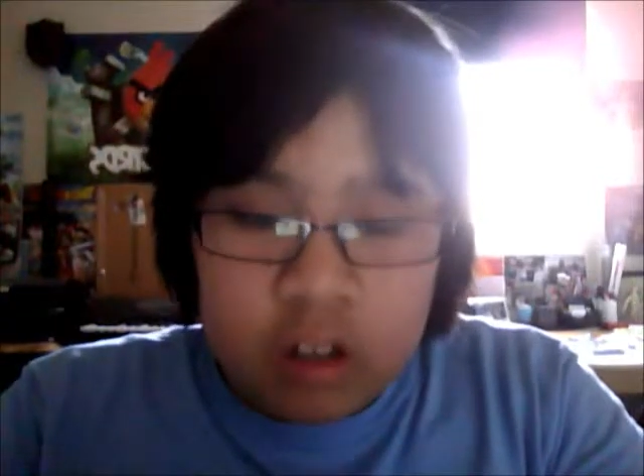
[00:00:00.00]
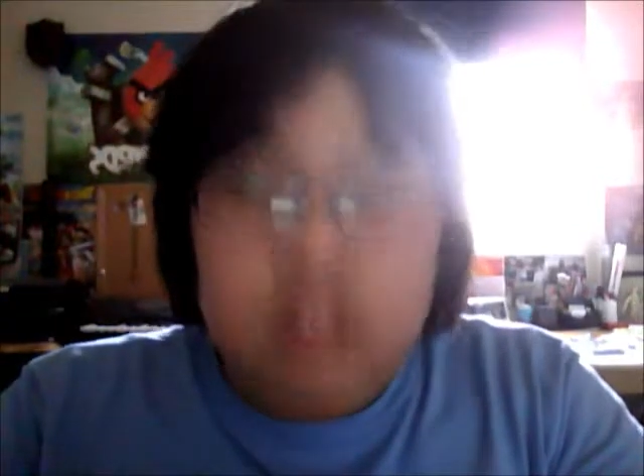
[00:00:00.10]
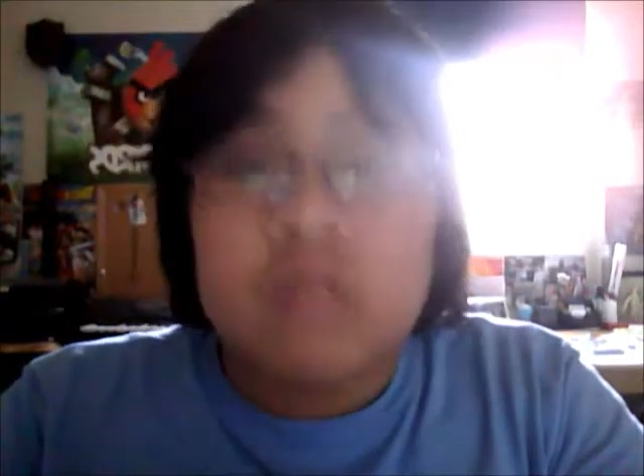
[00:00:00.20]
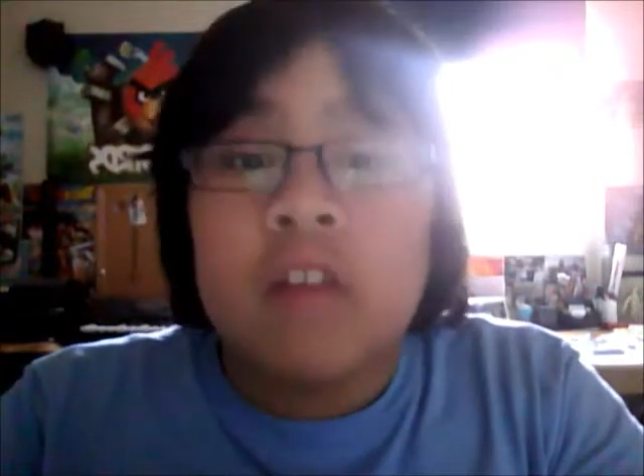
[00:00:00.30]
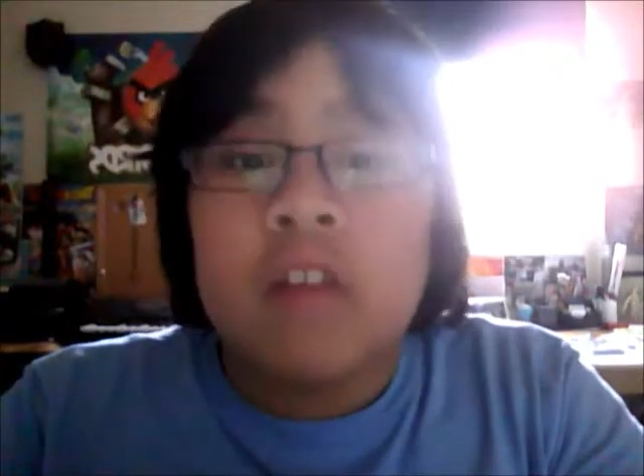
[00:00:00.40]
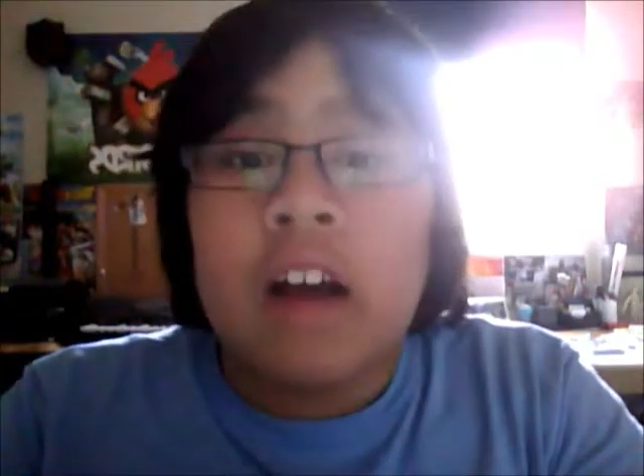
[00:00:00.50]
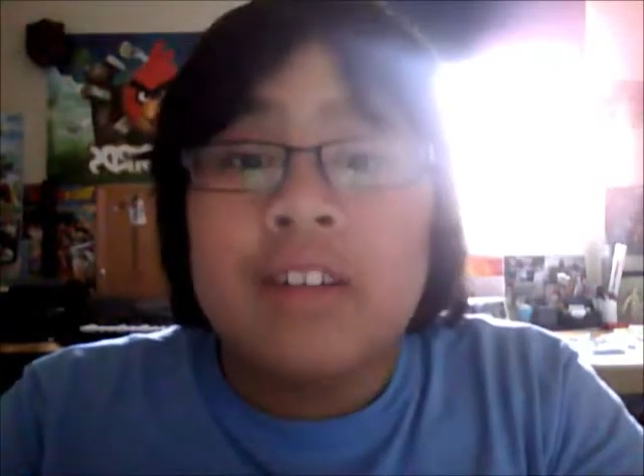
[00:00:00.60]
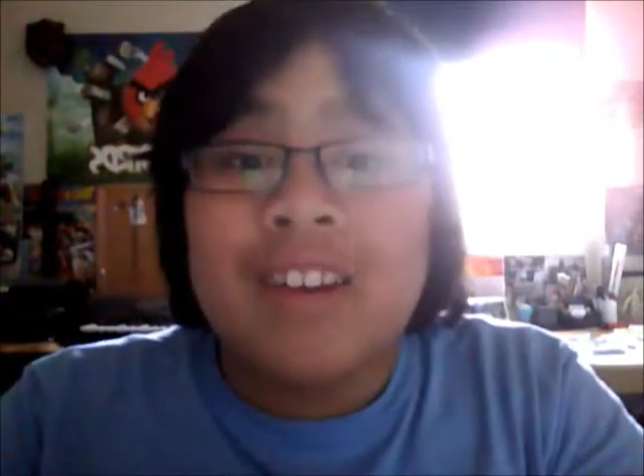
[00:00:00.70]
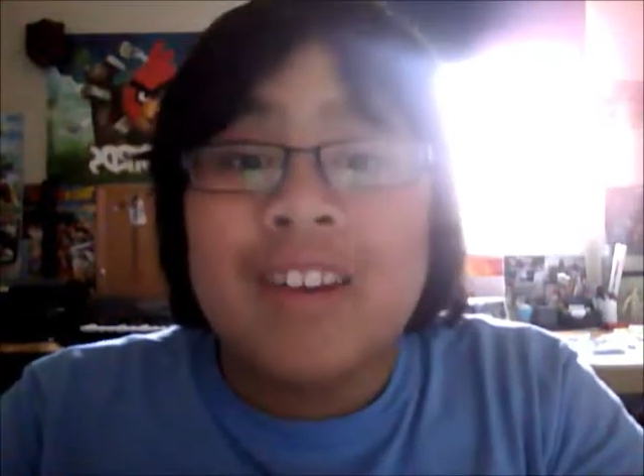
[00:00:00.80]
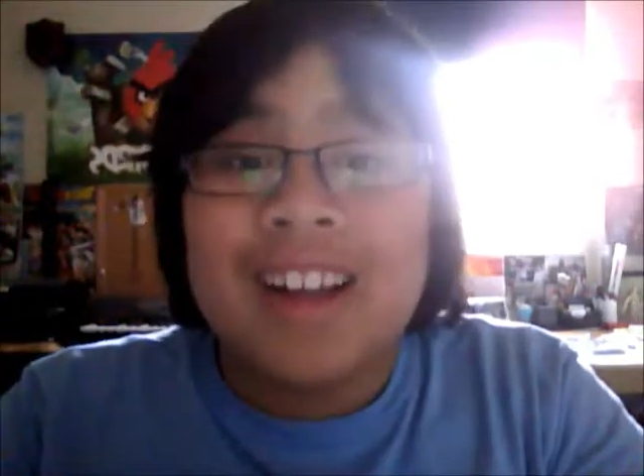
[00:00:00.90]
So I'll
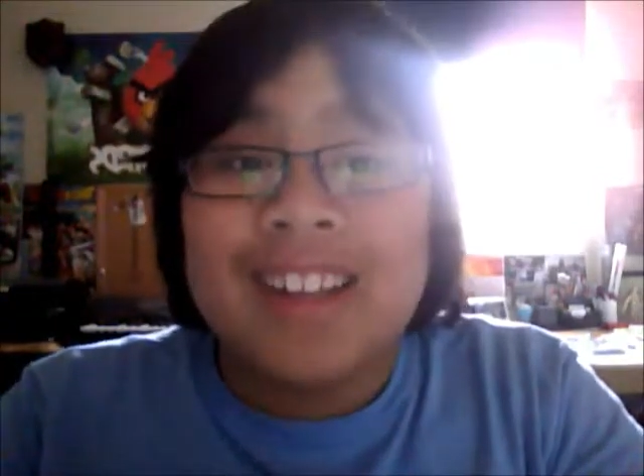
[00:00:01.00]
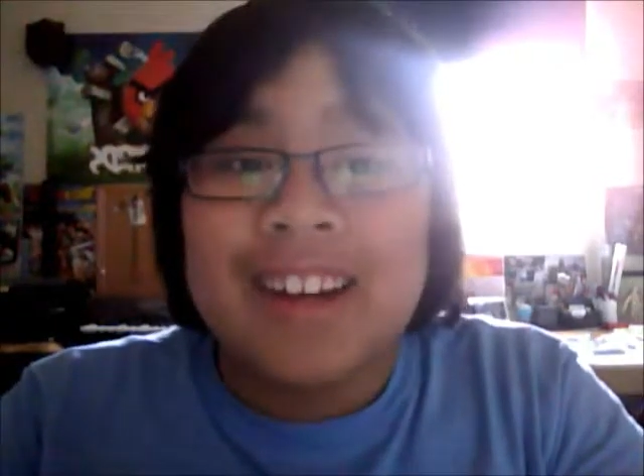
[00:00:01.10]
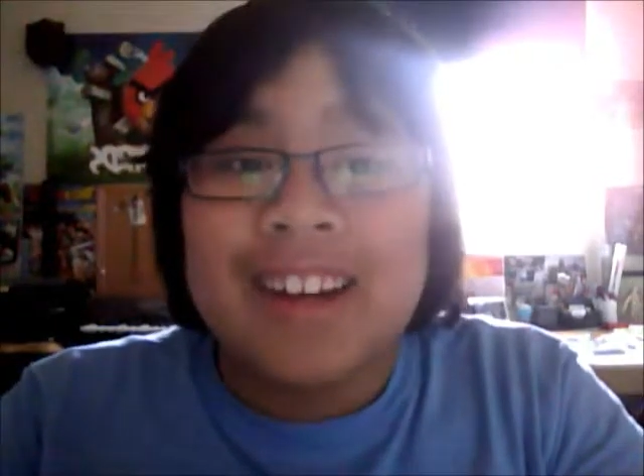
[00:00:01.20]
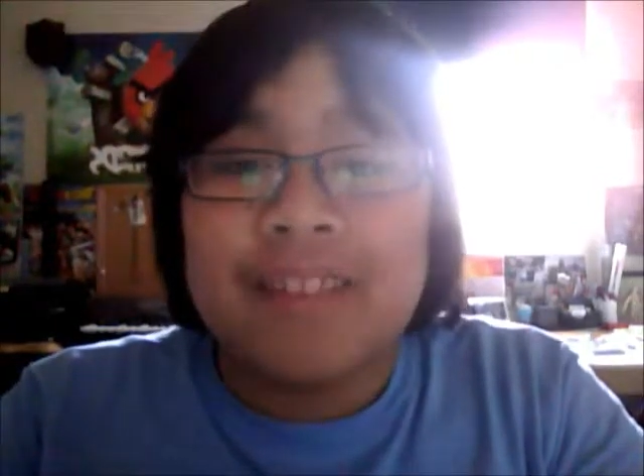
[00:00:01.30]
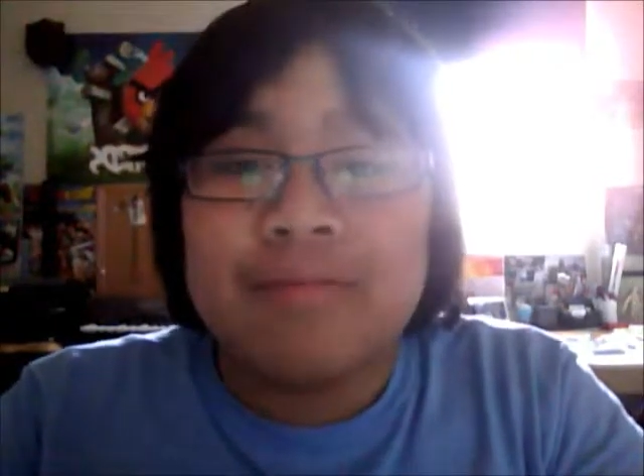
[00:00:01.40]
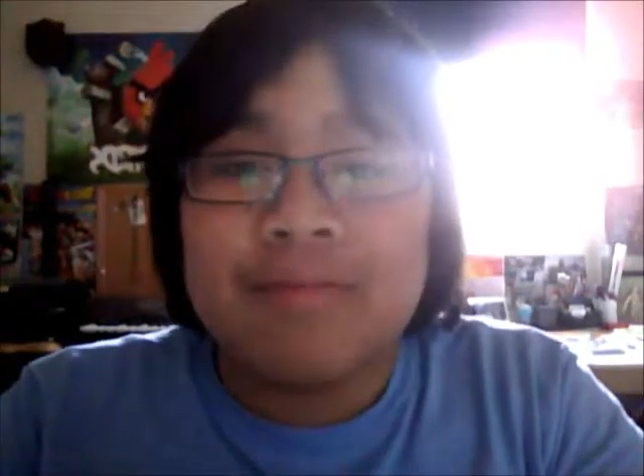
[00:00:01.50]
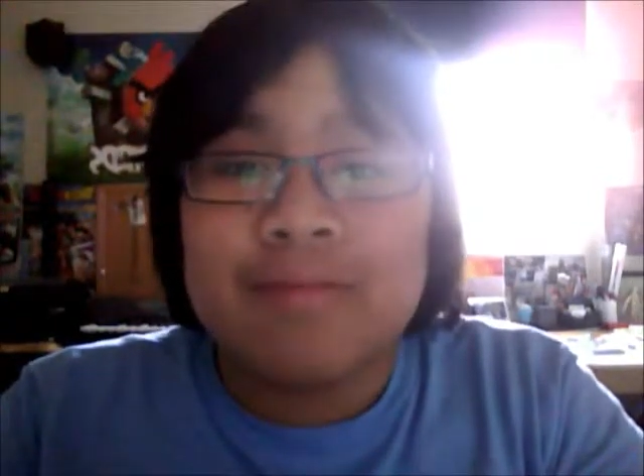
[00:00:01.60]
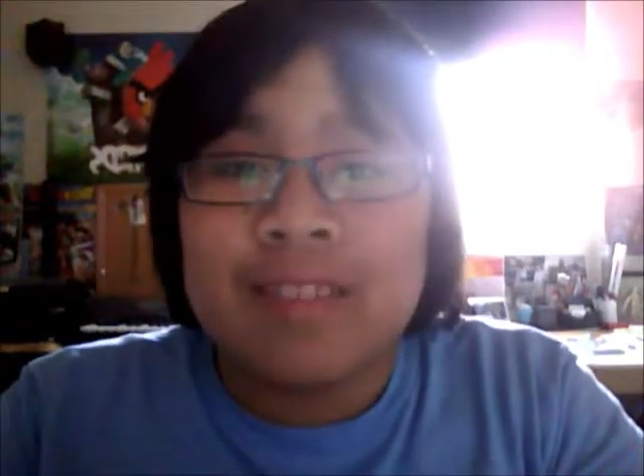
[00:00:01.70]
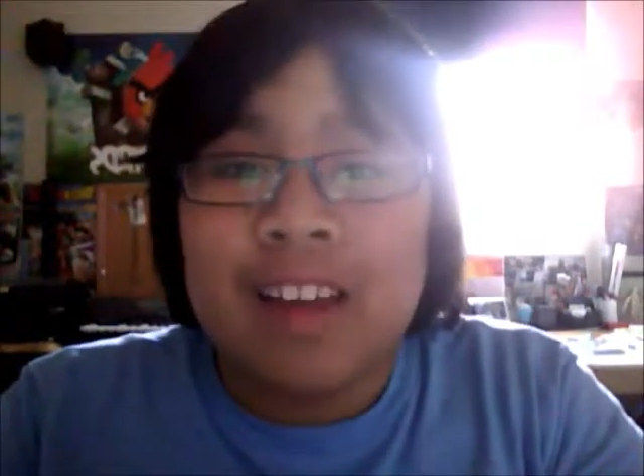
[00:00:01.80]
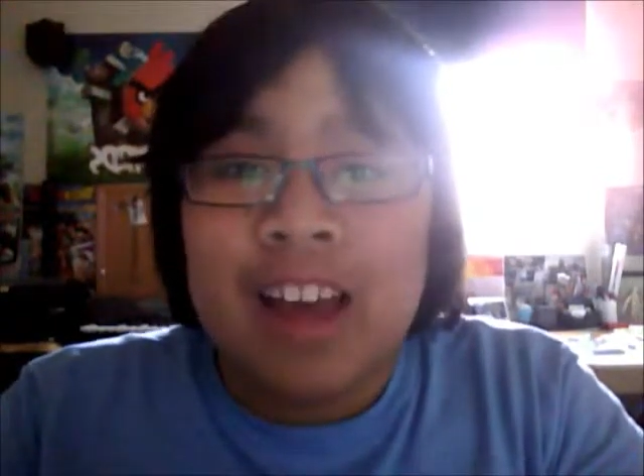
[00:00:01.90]
see you guys later.
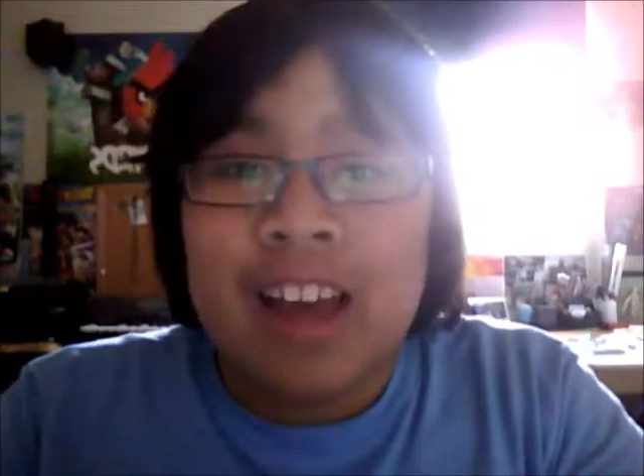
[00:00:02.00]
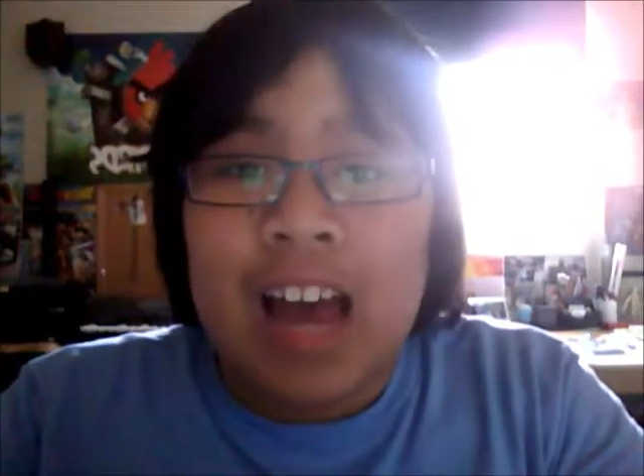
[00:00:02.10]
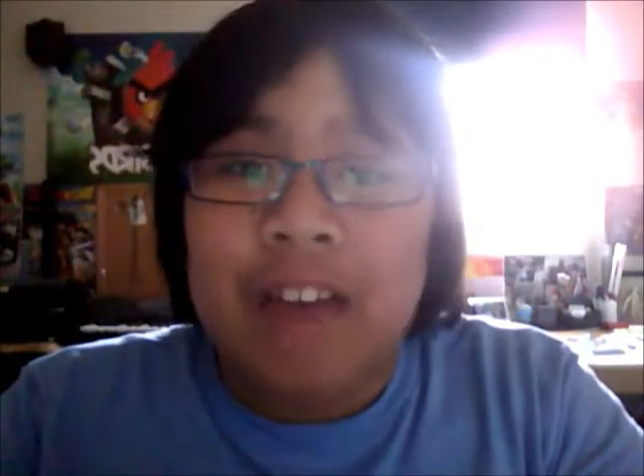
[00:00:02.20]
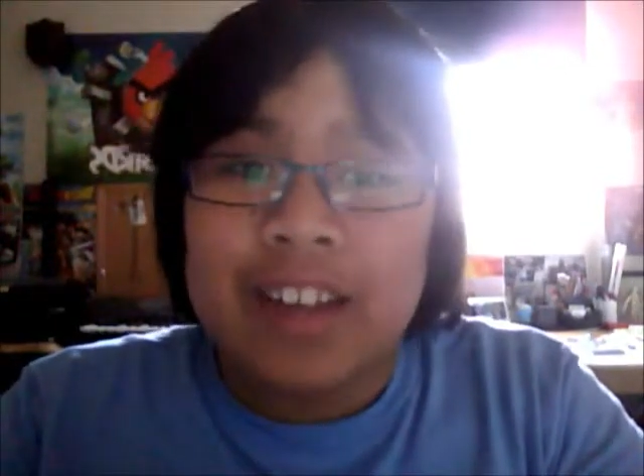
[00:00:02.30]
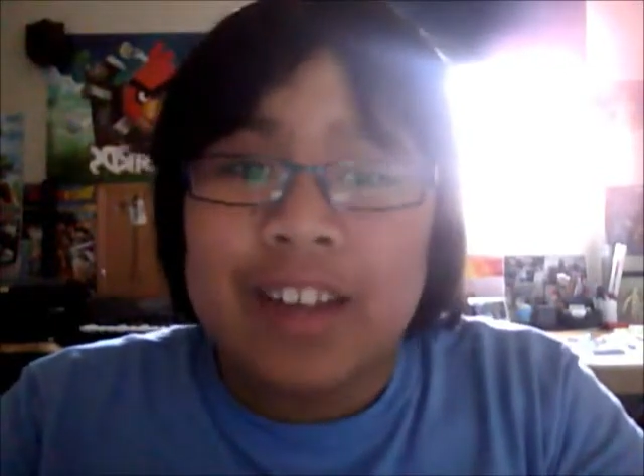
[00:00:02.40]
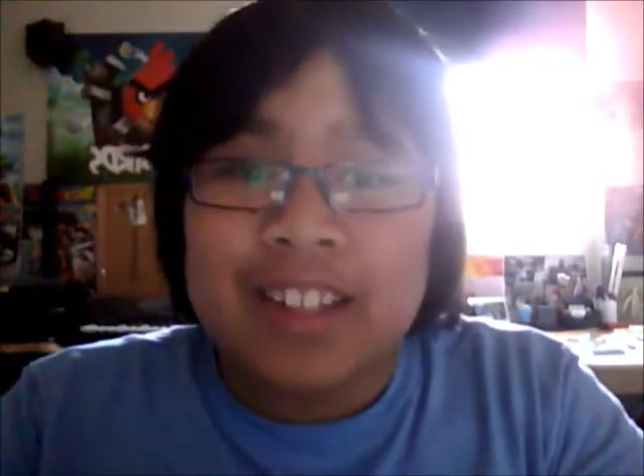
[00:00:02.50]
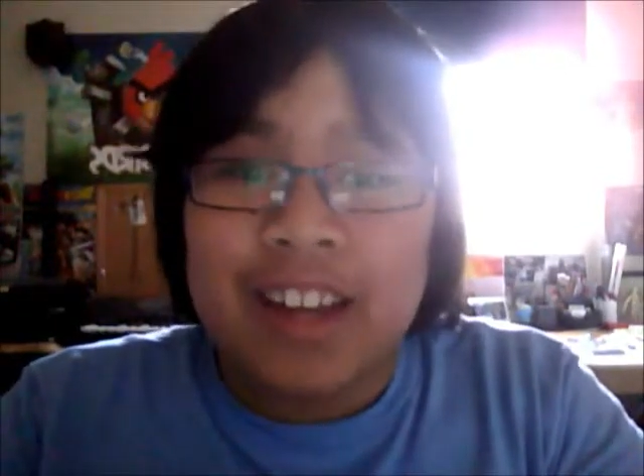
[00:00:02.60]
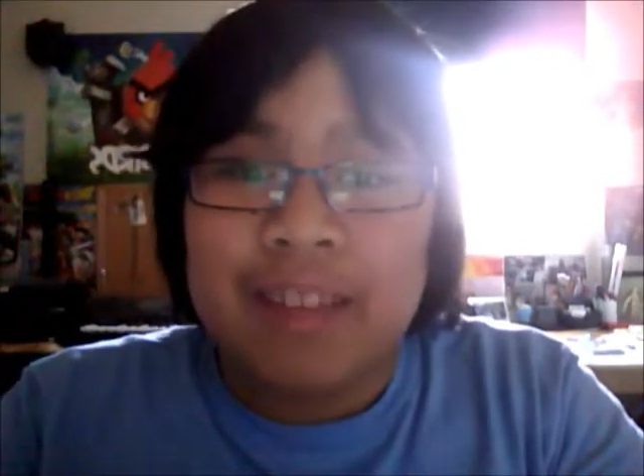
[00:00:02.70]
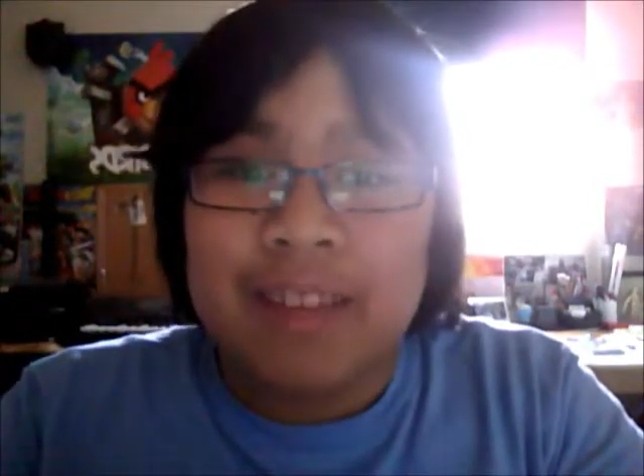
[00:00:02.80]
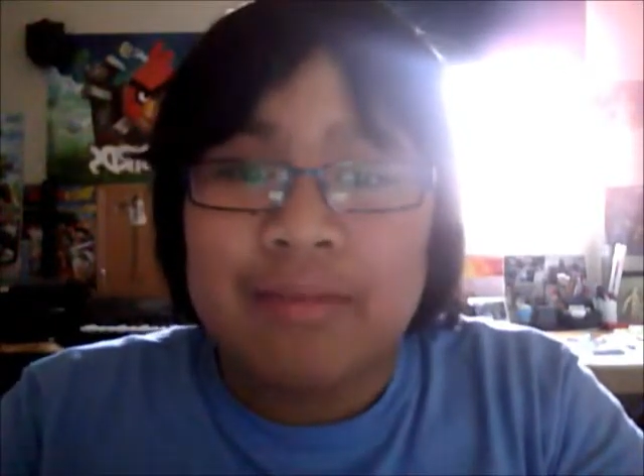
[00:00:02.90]
Have a nice
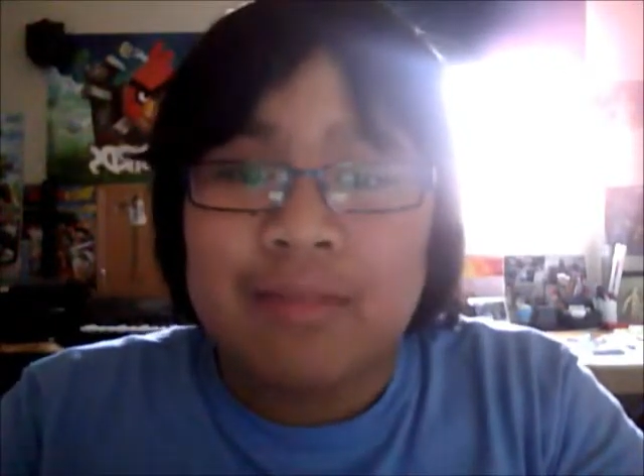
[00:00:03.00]
day.